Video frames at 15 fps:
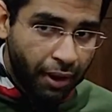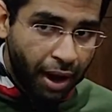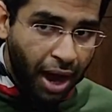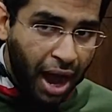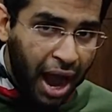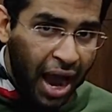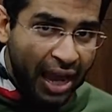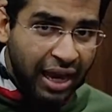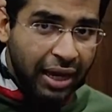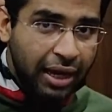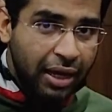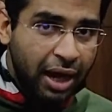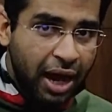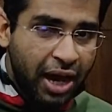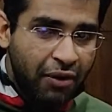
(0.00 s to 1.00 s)

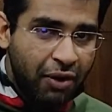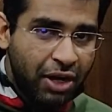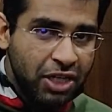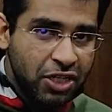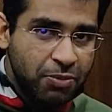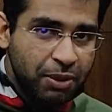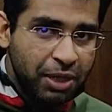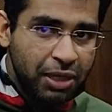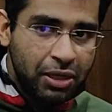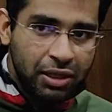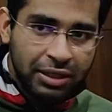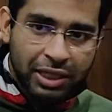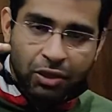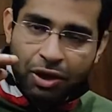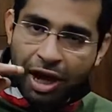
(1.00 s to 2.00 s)
high range speaker,
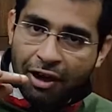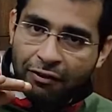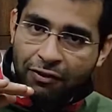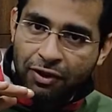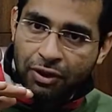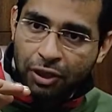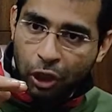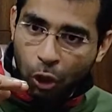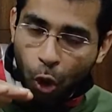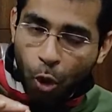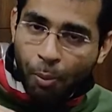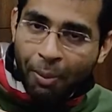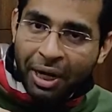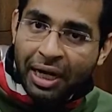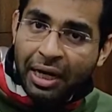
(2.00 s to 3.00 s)
then you have the
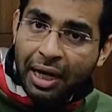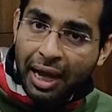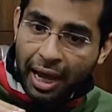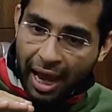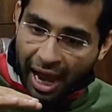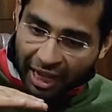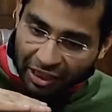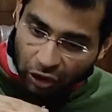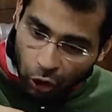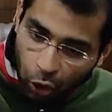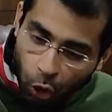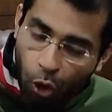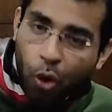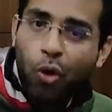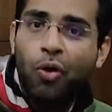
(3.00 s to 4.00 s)
low mid and the
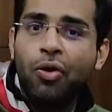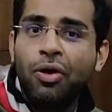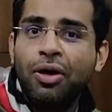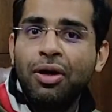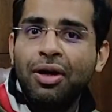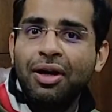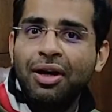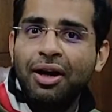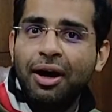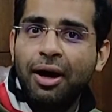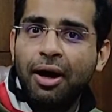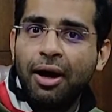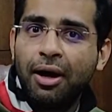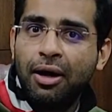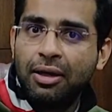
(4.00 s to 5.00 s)
low
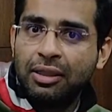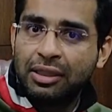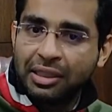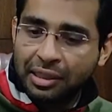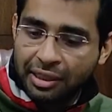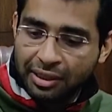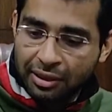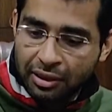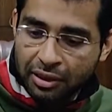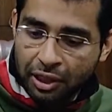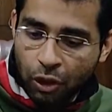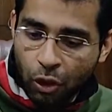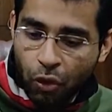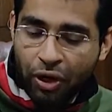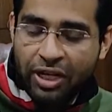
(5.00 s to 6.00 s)

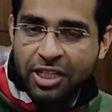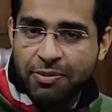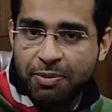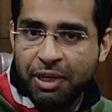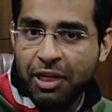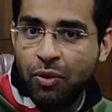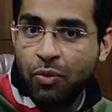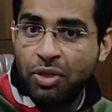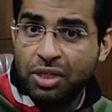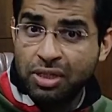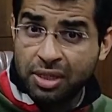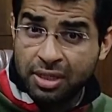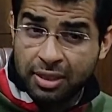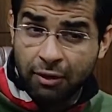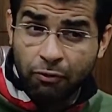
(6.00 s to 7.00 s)
low range speaker, which is
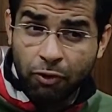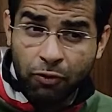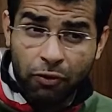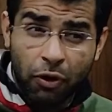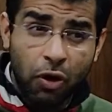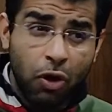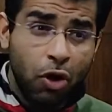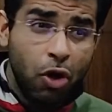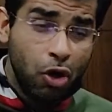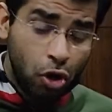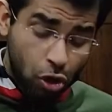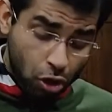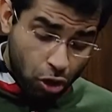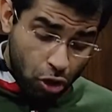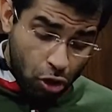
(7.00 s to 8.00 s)
the subwoofer.
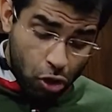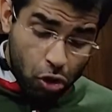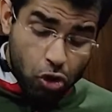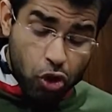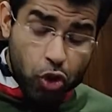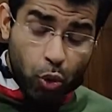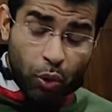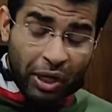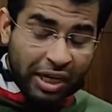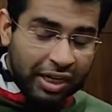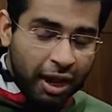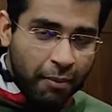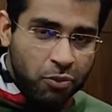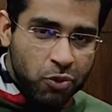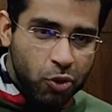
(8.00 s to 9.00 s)
So when it
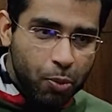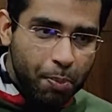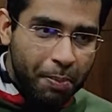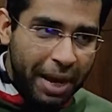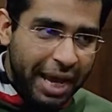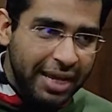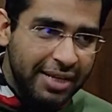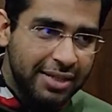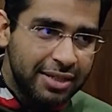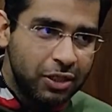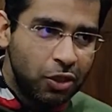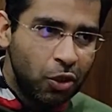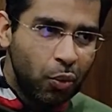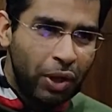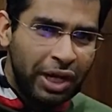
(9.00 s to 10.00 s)
comes to bass,
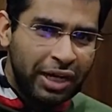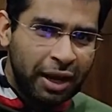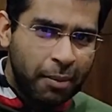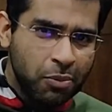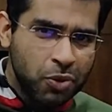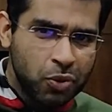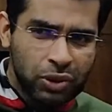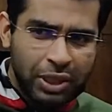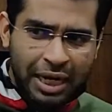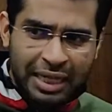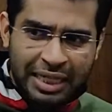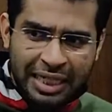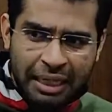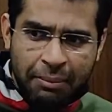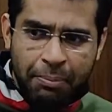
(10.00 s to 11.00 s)
when it comes to
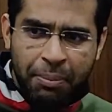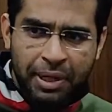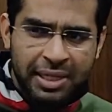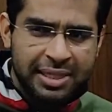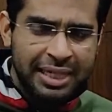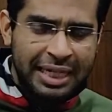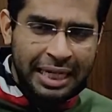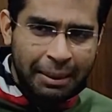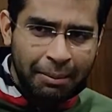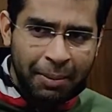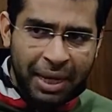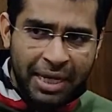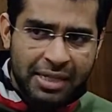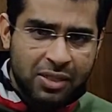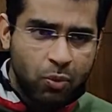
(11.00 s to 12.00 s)
that deep pulsating
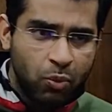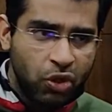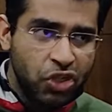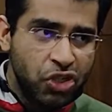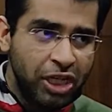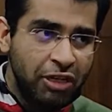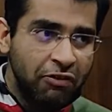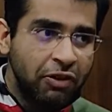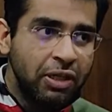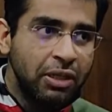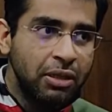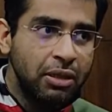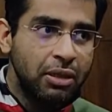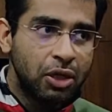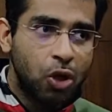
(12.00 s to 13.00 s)
bass, which
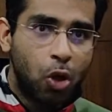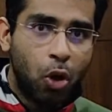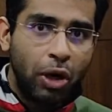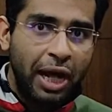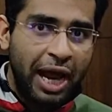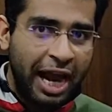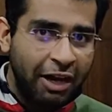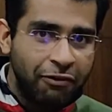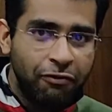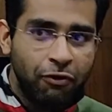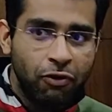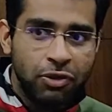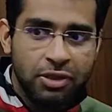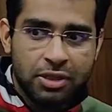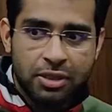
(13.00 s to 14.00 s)
even good
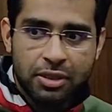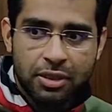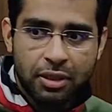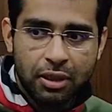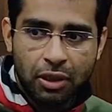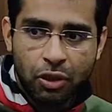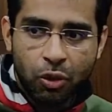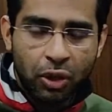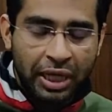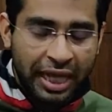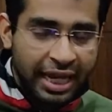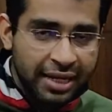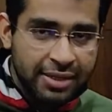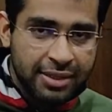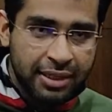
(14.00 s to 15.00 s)
headphones don't
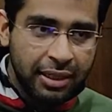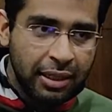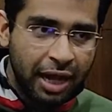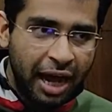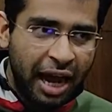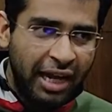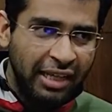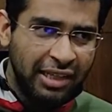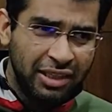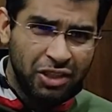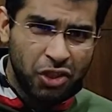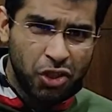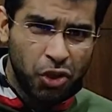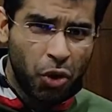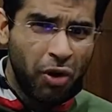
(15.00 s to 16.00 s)
ace it, the
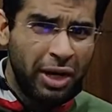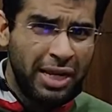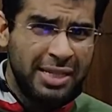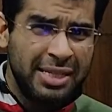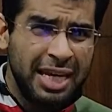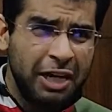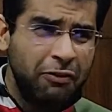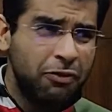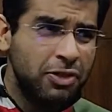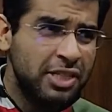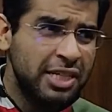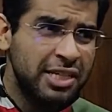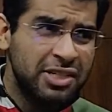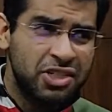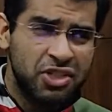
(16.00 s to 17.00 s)
Shure
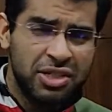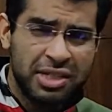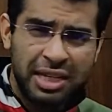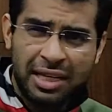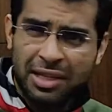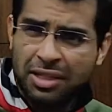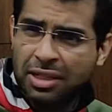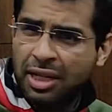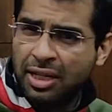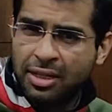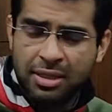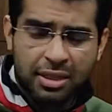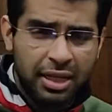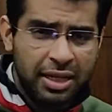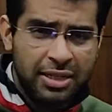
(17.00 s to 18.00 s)
SE846 just
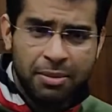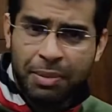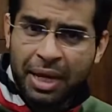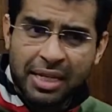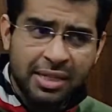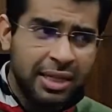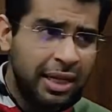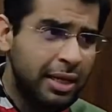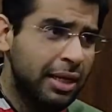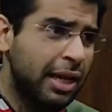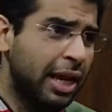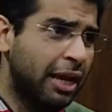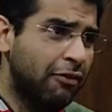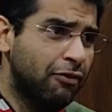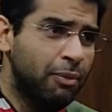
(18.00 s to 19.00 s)
it's amazing.
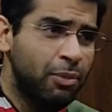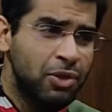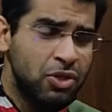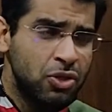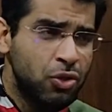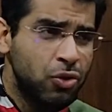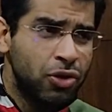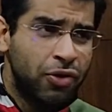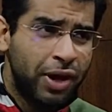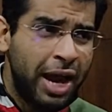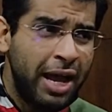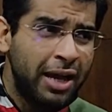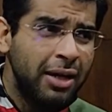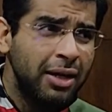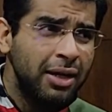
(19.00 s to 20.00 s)
Like, if I'm listening to a
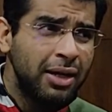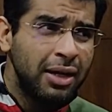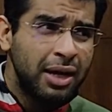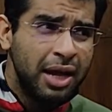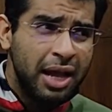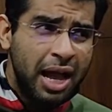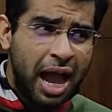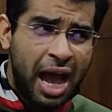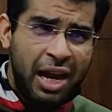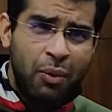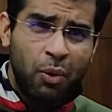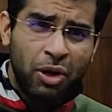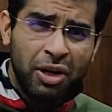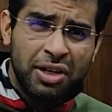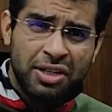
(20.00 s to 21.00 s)
track and I
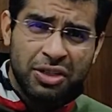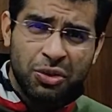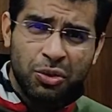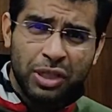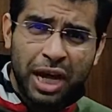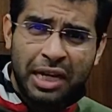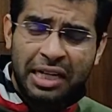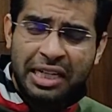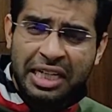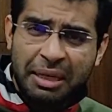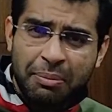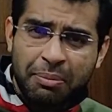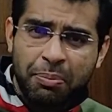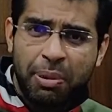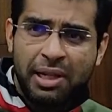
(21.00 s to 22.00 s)
want to listen to that
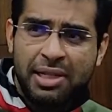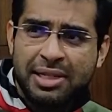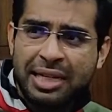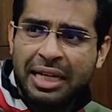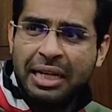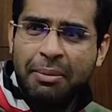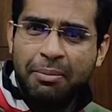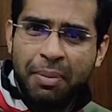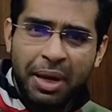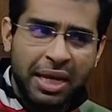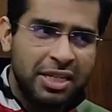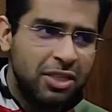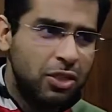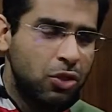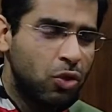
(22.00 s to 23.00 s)
deep pulsating
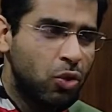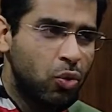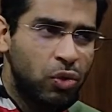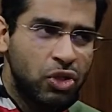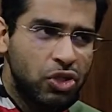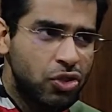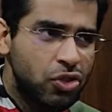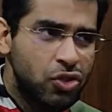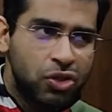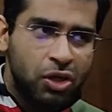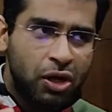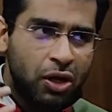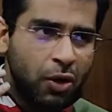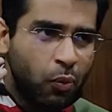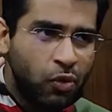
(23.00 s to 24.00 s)
bass, which
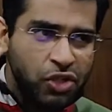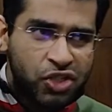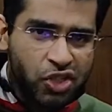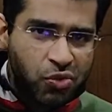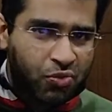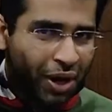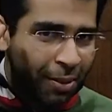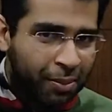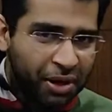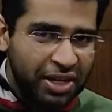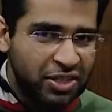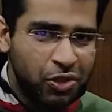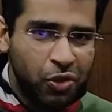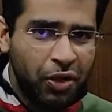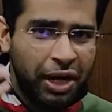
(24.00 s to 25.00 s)
just
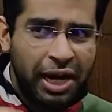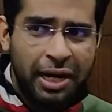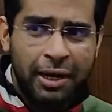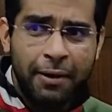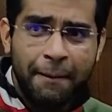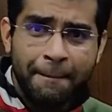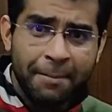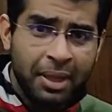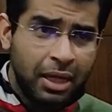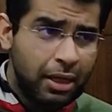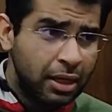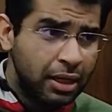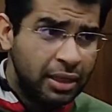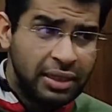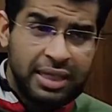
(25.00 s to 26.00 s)
vibrates in your head,
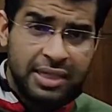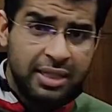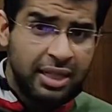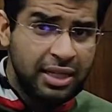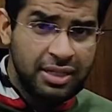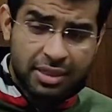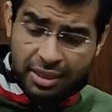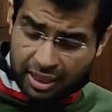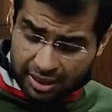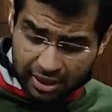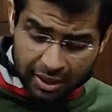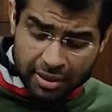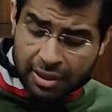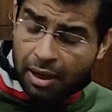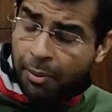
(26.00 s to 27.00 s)
these
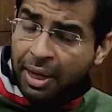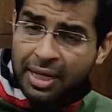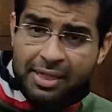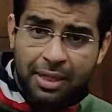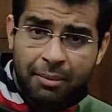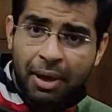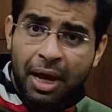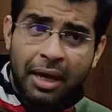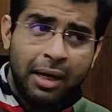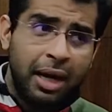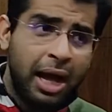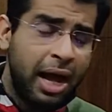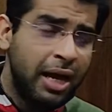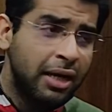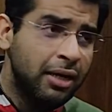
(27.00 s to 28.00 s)
things are amazing, man.
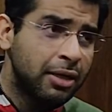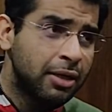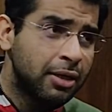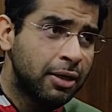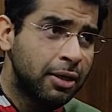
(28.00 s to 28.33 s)
And